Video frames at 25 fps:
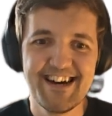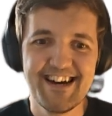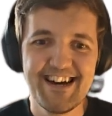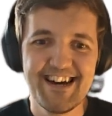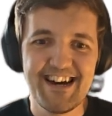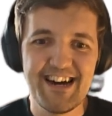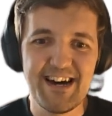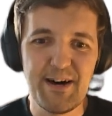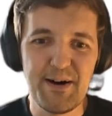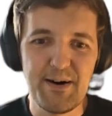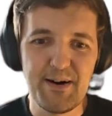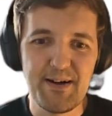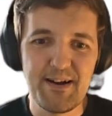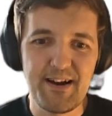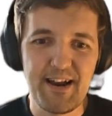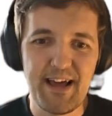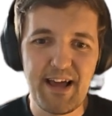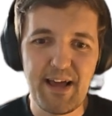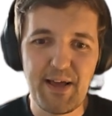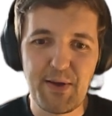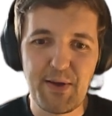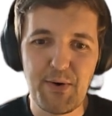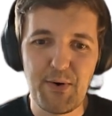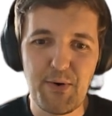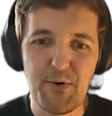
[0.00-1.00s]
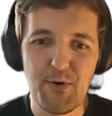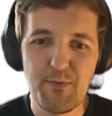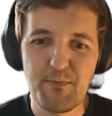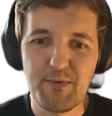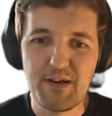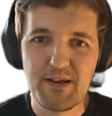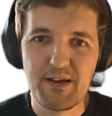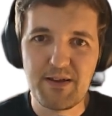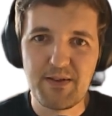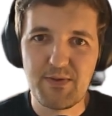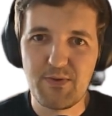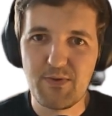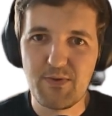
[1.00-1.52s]
an
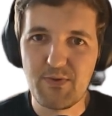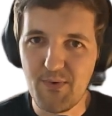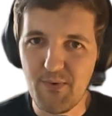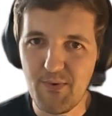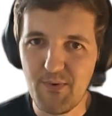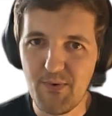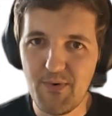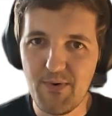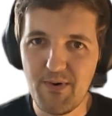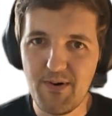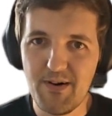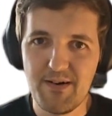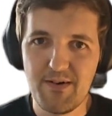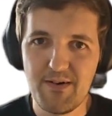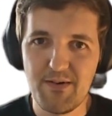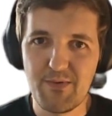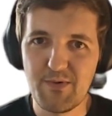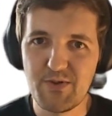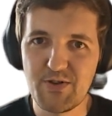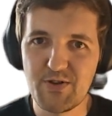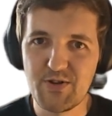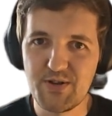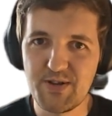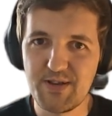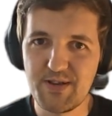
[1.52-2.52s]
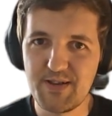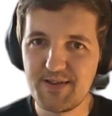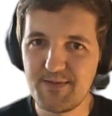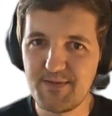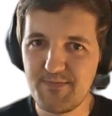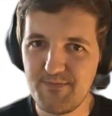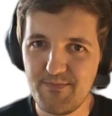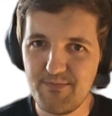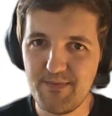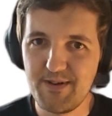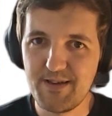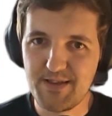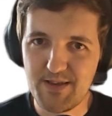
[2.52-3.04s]
economic tool, which is
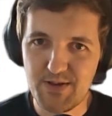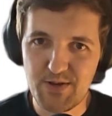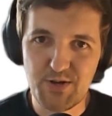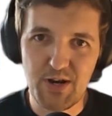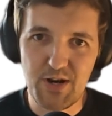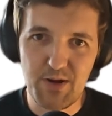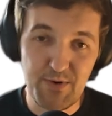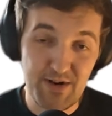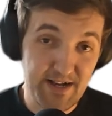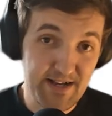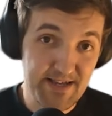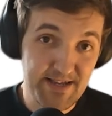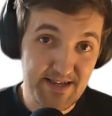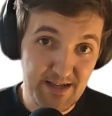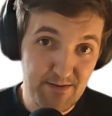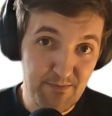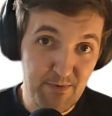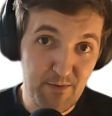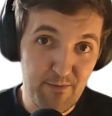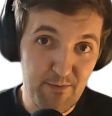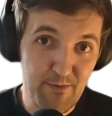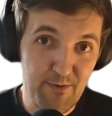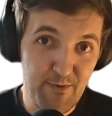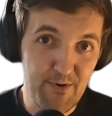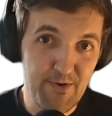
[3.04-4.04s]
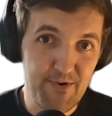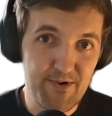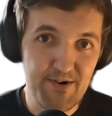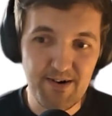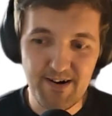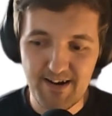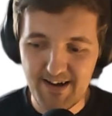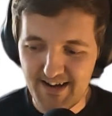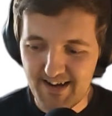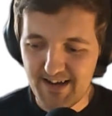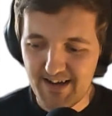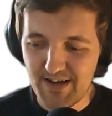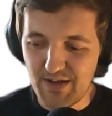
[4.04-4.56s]
essentially what I said before,
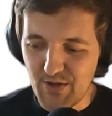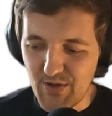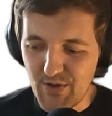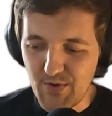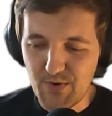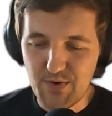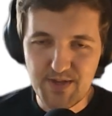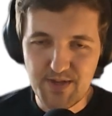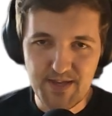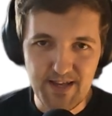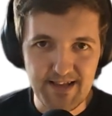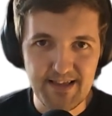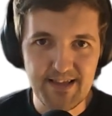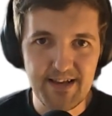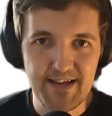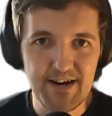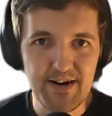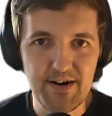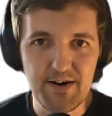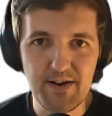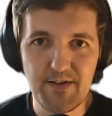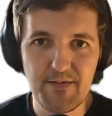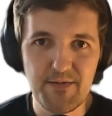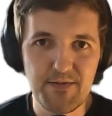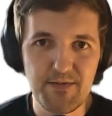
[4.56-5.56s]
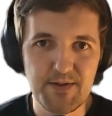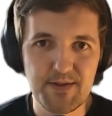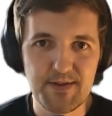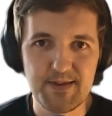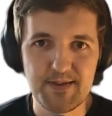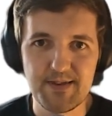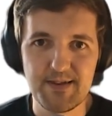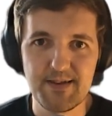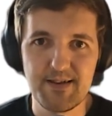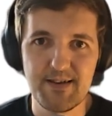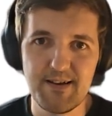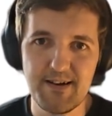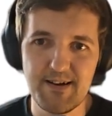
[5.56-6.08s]
using tariffs,
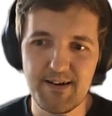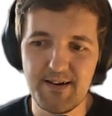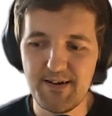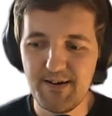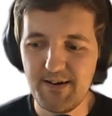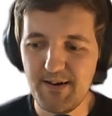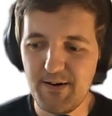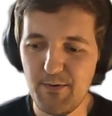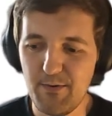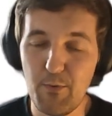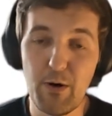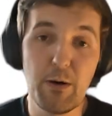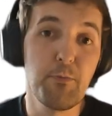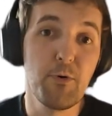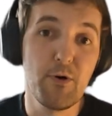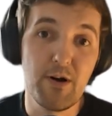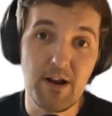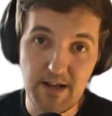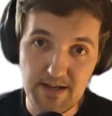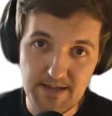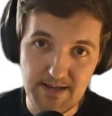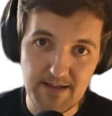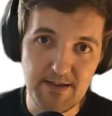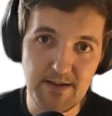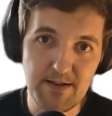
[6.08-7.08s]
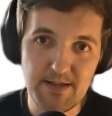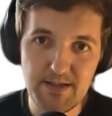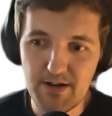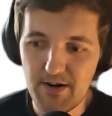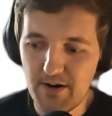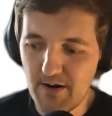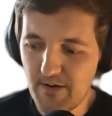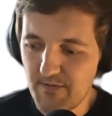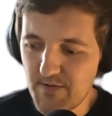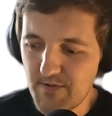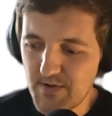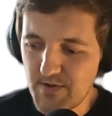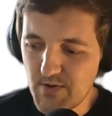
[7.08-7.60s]
weaponizing these
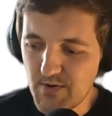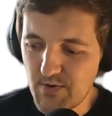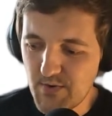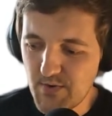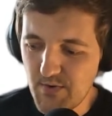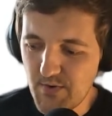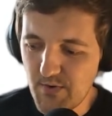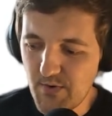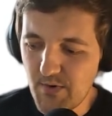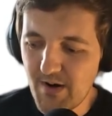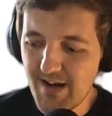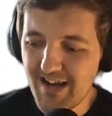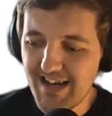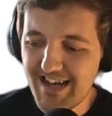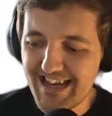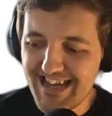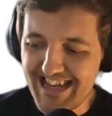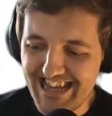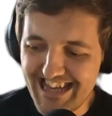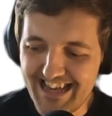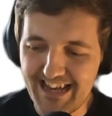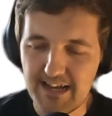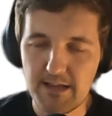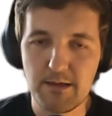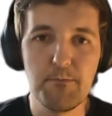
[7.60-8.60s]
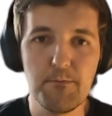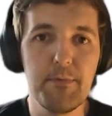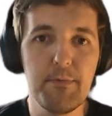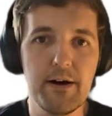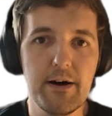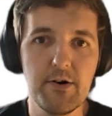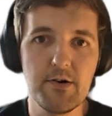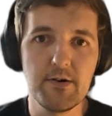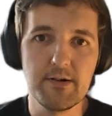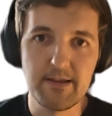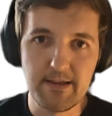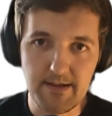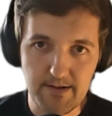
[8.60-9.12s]
tariffs to get better
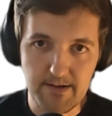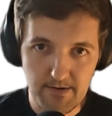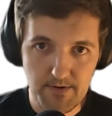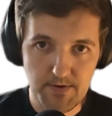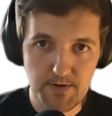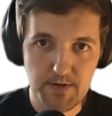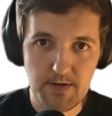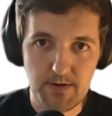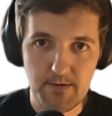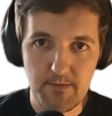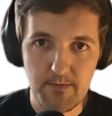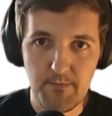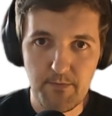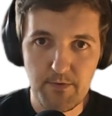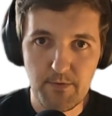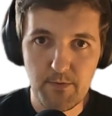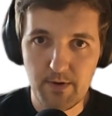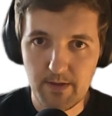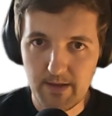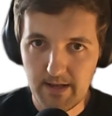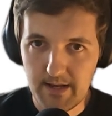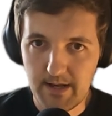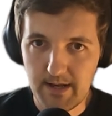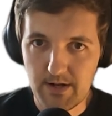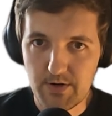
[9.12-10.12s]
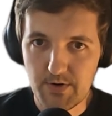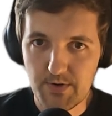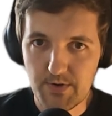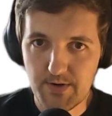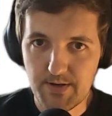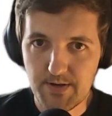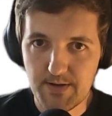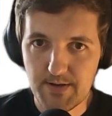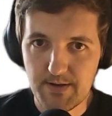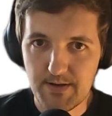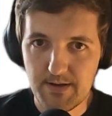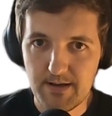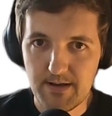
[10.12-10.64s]
deals with the
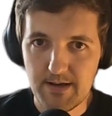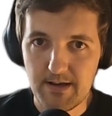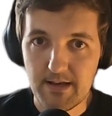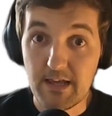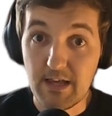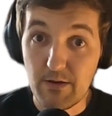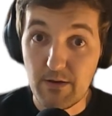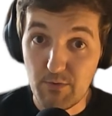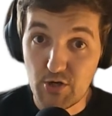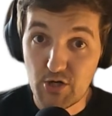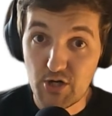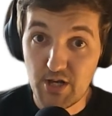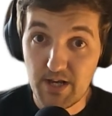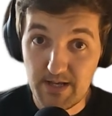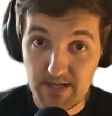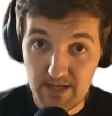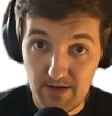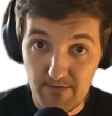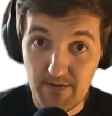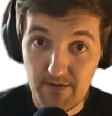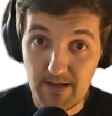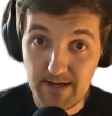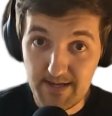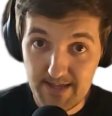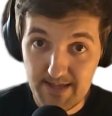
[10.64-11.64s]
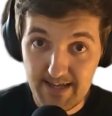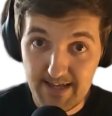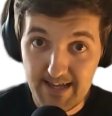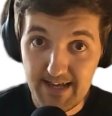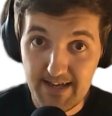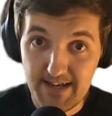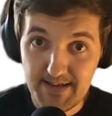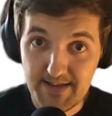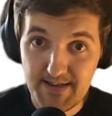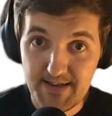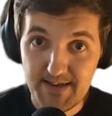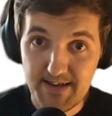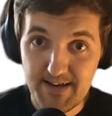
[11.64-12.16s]
countries? In which case, if that's the
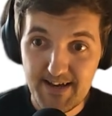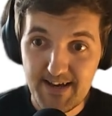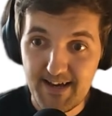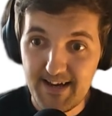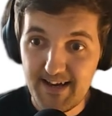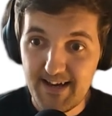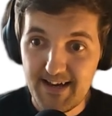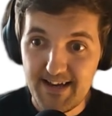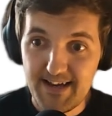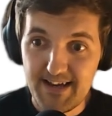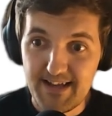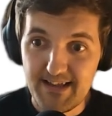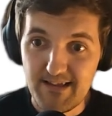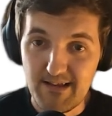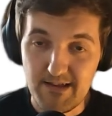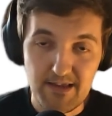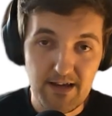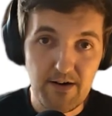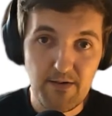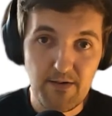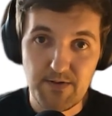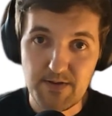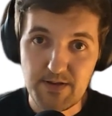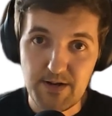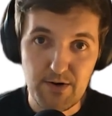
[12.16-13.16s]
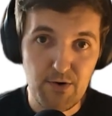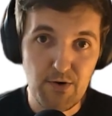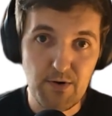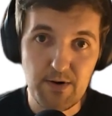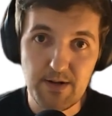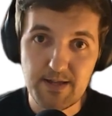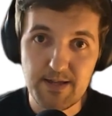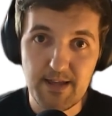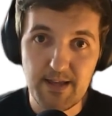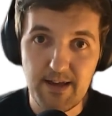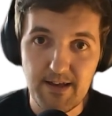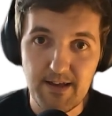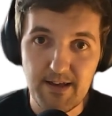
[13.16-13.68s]
case, the tariffs are not going to
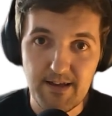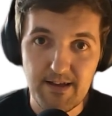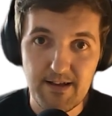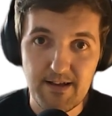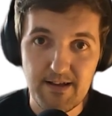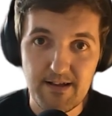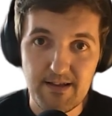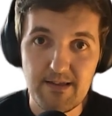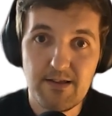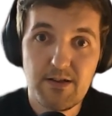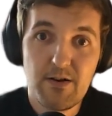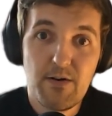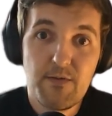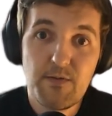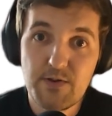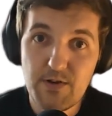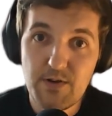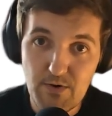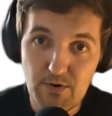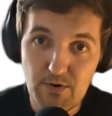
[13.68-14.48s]
stay. The tariffs are going to